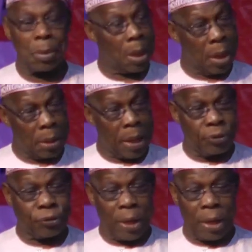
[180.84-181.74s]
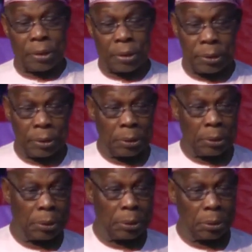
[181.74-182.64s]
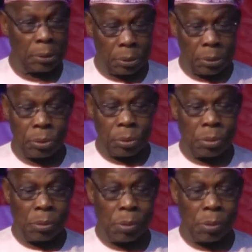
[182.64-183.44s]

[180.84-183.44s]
And I said to you,